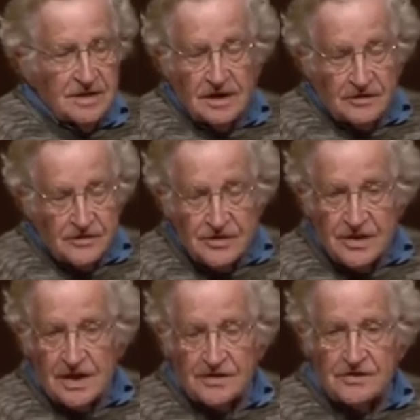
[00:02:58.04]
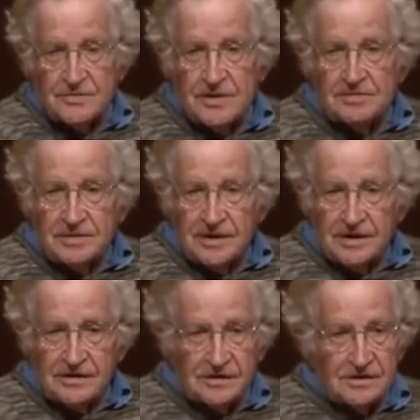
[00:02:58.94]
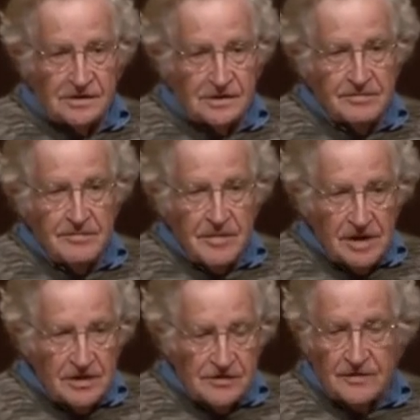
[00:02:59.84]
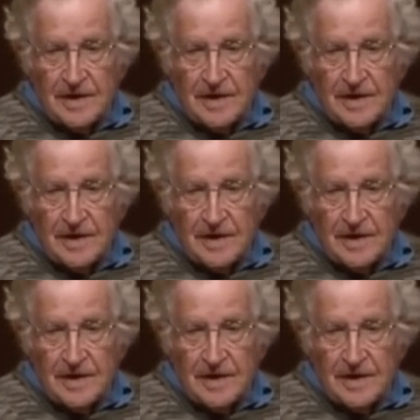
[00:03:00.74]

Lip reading: hundreds of thousands of people killed, millions of